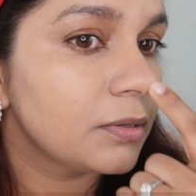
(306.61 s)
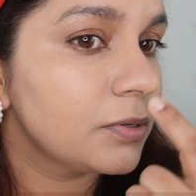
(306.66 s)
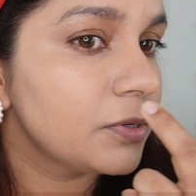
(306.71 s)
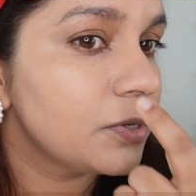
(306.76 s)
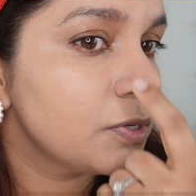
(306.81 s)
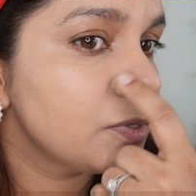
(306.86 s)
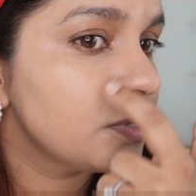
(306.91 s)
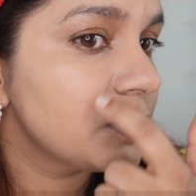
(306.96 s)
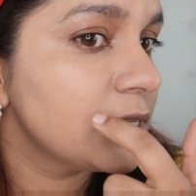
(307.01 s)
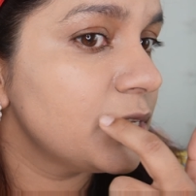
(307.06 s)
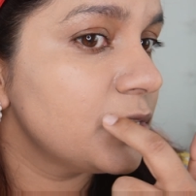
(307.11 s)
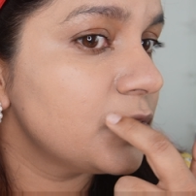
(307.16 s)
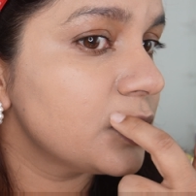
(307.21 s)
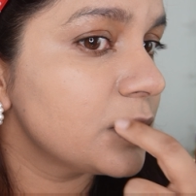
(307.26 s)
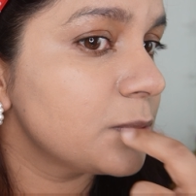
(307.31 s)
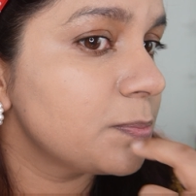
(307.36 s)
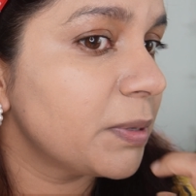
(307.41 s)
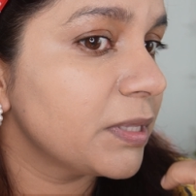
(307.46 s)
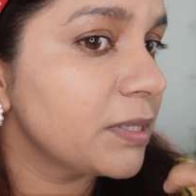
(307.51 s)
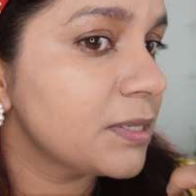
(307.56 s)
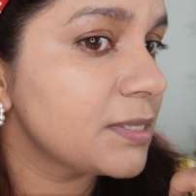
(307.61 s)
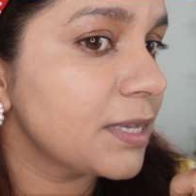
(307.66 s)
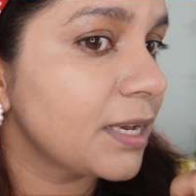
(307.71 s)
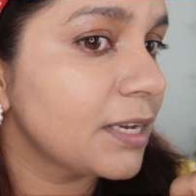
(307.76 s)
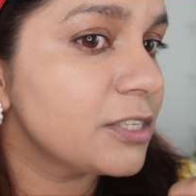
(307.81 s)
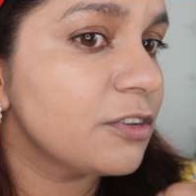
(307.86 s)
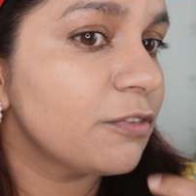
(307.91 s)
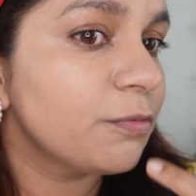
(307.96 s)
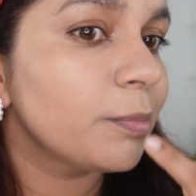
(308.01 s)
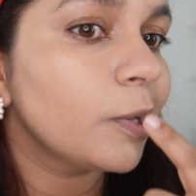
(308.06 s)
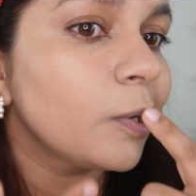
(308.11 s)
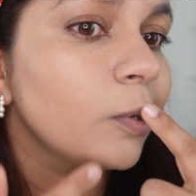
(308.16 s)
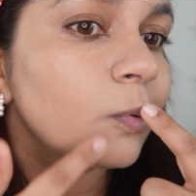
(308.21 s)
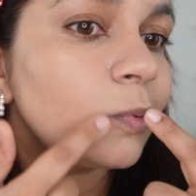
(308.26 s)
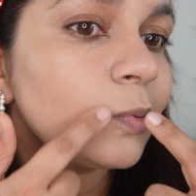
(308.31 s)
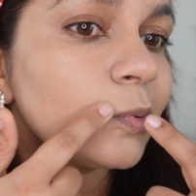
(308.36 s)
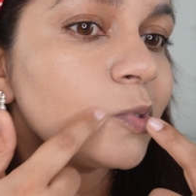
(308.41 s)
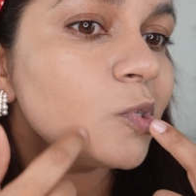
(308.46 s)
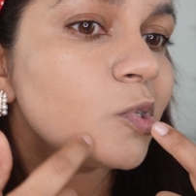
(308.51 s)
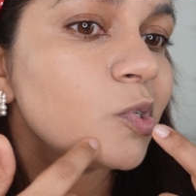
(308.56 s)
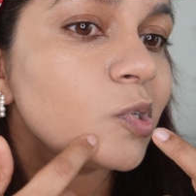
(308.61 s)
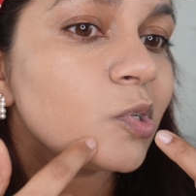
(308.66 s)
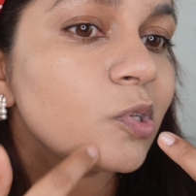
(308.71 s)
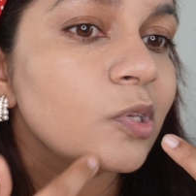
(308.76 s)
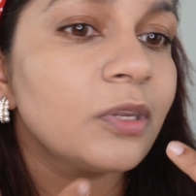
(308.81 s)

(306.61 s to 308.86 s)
Do you see just by the sides of my nose,